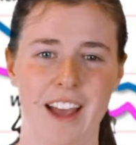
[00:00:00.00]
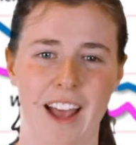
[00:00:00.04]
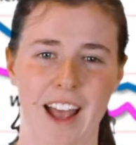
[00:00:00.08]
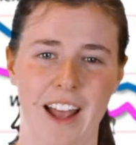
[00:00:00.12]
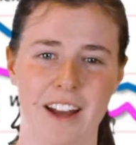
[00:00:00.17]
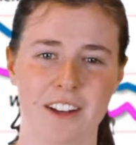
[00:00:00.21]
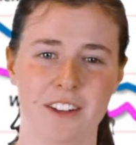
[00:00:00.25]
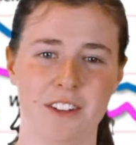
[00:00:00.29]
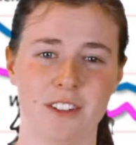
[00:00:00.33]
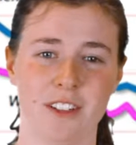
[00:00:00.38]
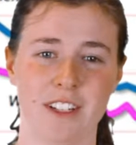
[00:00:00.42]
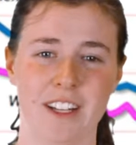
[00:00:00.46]

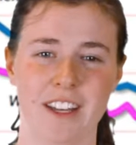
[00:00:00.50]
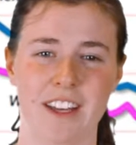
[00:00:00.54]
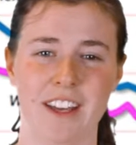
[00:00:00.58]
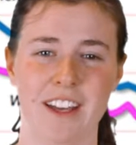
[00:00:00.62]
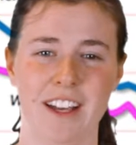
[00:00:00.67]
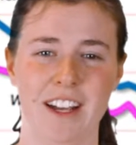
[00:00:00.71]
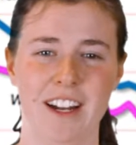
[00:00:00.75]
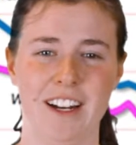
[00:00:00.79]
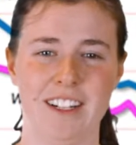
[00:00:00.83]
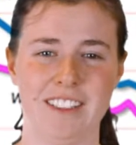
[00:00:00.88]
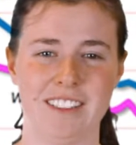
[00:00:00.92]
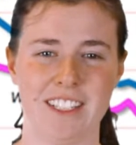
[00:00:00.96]
Annually,
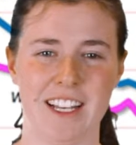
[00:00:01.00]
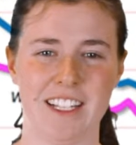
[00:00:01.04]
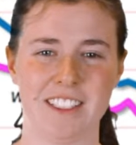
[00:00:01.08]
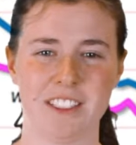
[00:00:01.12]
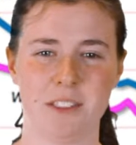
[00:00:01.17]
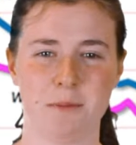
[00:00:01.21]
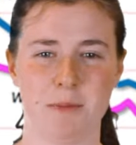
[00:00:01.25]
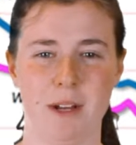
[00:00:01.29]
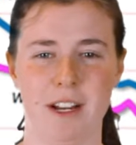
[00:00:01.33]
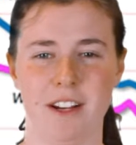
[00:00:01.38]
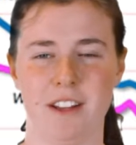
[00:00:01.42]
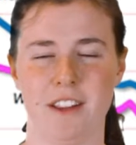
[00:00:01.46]
it is
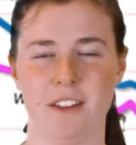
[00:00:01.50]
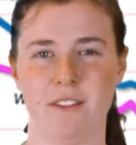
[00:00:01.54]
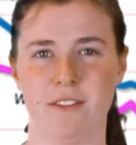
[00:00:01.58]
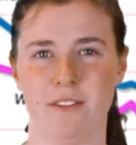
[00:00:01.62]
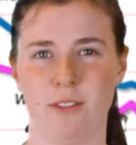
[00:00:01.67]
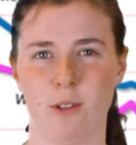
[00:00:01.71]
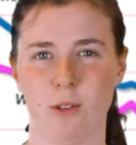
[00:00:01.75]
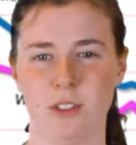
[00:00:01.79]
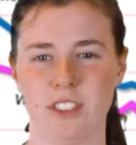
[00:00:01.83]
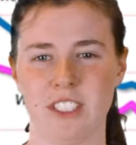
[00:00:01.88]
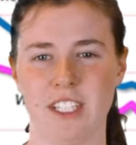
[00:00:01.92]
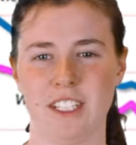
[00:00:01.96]
estimated that
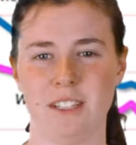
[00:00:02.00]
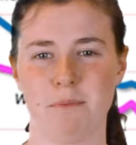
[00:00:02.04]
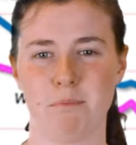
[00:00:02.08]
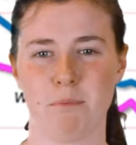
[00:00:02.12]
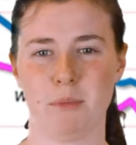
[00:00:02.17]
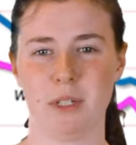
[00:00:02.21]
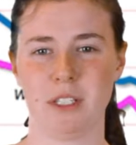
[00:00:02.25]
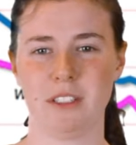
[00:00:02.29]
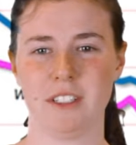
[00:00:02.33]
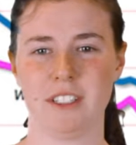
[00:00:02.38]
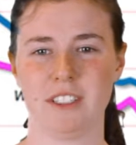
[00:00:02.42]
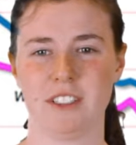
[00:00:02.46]
$14
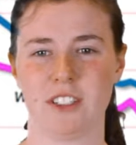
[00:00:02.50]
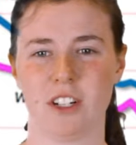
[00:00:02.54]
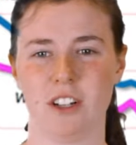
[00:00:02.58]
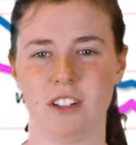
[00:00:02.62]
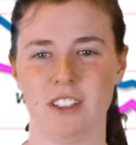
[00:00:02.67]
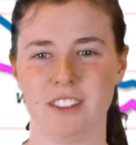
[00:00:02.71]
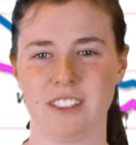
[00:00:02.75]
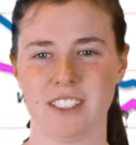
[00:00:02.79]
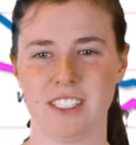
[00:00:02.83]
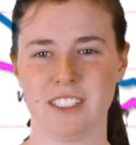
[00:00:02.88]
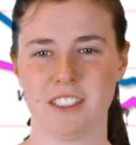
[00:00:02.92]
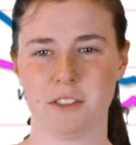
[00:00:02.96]
billion
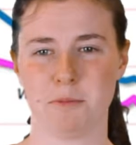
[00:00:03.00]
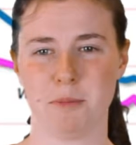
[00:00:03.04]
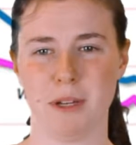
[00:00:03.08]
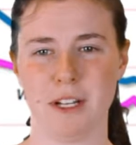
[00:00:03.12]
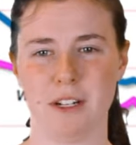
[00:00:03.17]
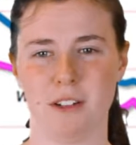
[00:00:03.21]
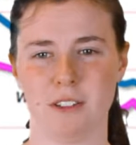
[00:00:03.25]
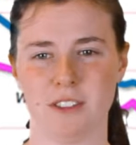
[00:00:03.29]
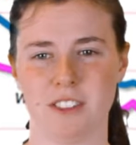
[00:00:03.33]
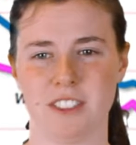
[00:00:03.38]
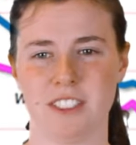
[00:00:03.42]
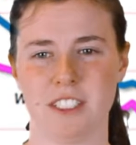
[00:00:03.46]
is
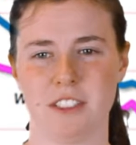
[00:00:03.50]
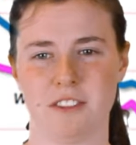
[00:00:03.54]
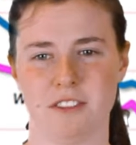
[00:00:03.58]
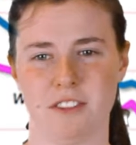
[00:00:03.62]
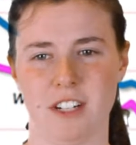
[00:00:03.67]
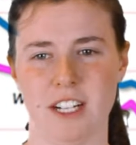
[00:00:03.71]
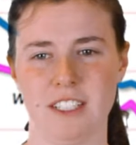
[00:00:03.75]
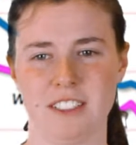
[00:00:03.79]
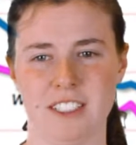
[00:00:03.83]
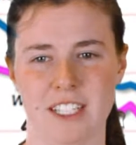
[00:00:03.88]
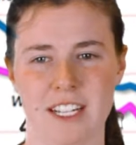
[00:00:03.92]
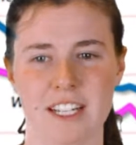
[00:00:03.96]
spent on
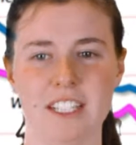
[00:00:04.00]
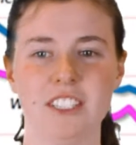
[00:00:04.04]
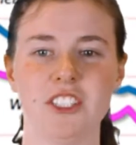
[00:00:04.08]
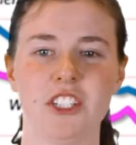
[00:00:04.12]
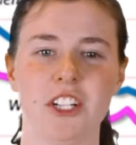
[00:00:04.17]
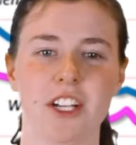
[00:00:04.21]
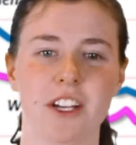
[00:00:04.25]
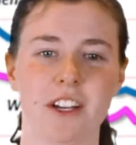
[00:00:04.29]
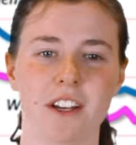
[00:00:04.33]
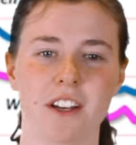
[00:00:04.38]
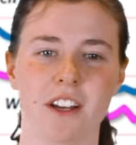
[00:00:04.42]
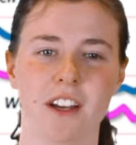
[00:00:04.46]
cigarettes each
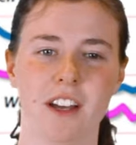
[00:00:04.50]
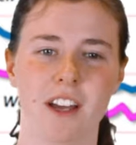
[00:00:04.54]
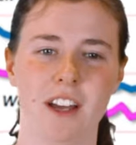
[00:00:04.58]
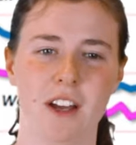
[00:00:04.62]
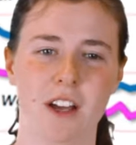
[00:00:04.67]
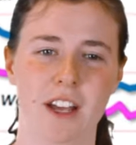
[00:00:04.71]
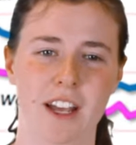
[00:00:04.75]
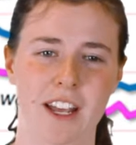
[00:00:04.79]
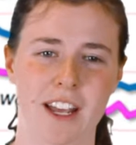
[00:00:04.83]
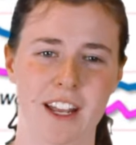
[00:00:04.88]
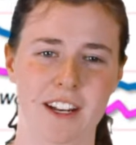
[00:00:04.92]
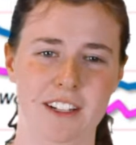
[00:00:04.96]
year
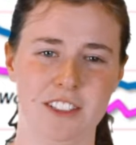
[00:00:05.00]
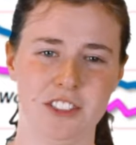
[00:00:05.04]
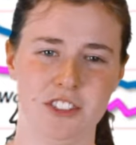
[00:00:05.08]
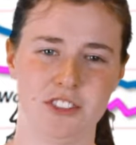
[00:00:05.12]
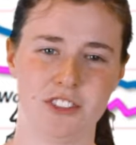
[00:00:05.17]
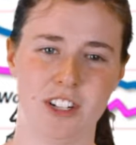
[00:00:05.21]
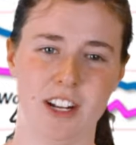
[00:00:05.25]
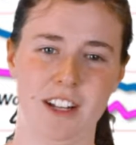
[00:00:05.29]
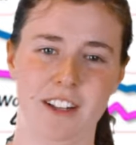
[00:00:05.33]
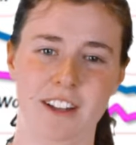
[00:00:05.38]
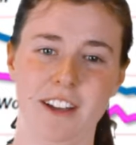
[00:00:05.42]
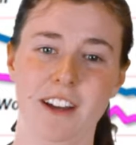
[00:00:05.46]
in
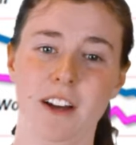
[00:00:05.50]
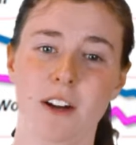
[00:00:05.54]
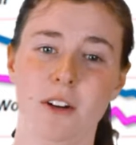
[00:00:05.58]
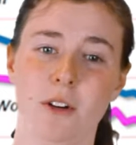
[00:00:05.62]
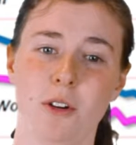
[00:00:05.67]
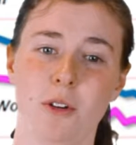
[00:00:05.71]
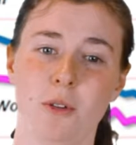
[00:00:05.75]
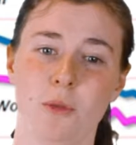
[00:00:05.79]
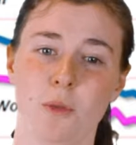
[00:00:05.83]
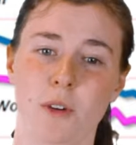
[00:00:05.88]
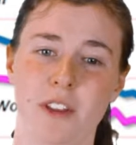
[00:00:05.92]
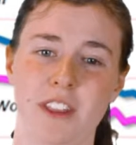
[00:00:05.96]
Australia,
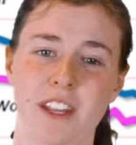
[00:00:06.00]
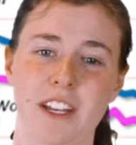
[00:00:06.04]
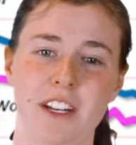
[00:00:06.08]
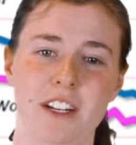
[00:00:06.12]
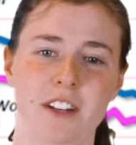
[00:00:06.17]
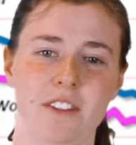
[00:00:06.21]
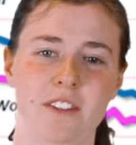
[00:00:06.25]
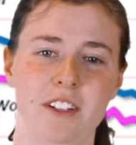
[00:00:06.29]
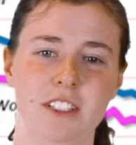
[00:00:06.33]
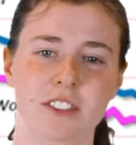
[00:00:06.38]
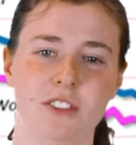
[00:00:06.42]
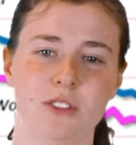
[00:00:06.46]
with
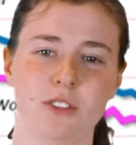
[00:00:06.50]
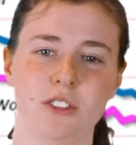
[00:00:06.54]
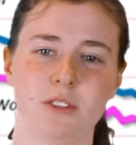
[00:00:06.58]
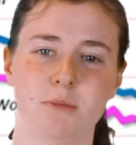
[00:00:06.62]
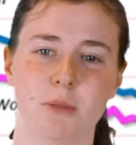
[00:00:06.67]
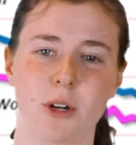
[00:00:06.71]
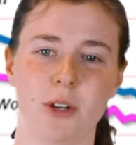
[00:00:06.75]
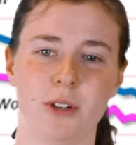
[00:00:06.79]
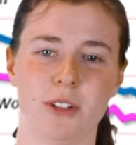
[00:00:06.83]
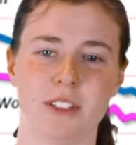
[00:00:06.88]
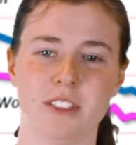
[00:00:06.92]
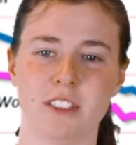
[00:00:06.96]
individual
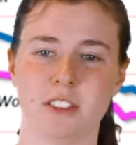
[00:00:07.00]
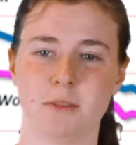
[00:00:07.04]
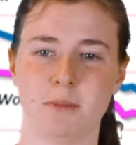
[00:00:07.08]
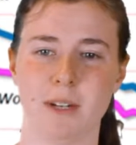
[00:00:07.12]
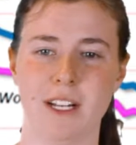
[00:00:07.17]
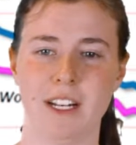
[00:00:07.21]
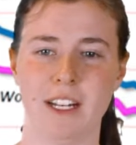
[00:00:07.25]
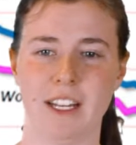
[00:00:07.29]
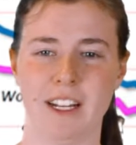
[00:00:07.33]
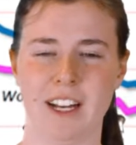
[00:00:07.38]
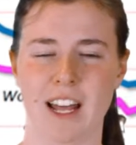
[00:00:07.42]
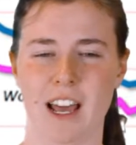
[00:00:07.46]
smokers
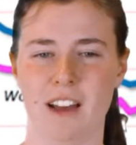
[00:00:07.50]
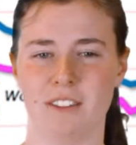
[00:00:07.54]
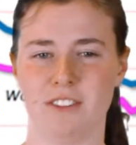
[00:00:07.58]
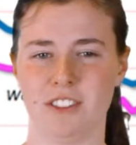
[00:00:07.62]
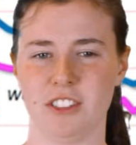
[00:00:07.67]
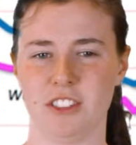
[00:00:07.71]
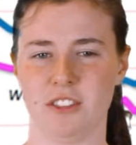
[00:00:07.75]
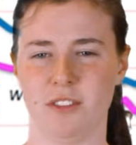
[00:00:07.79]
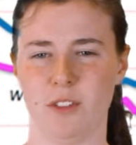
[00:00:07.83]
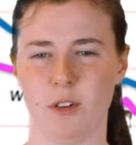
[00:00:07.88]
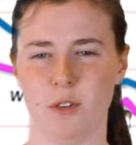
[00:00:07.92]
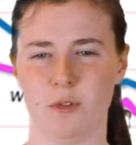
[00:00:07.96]
spending an
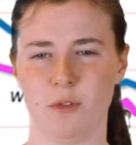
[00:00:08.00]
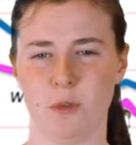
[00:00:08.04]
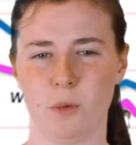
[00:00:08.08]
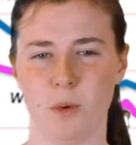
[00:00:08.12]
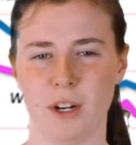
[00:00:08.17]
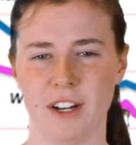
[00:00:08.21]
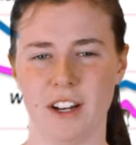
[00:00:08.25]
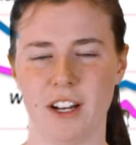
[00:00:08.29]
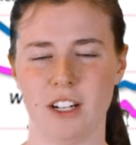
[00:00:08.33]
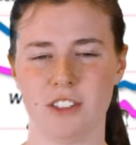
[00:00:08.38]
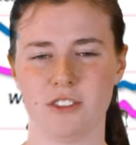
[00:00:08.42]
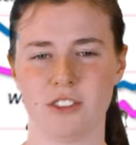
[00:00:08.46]
average of over
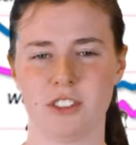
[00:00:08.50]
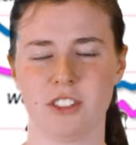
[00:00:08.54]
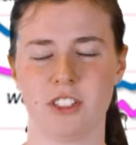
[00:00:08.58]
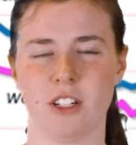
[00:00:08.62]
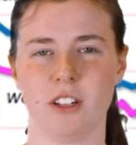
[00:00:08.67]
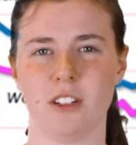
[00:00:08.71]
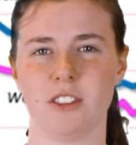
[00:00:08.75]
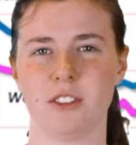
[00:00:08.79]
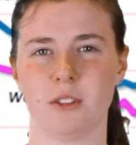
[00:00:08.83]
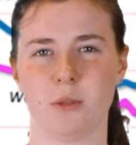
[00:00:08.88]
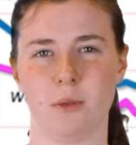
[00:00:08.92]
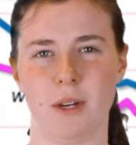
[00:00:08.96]

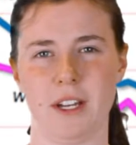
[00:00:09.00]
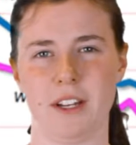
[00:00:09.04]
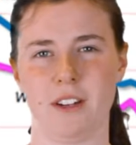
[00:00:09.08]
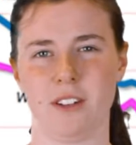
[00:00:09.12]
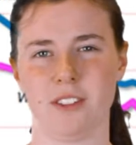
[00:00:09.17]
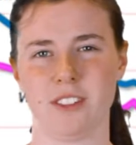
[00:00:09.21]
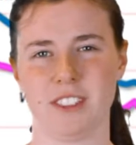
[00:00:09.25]
$100 a week on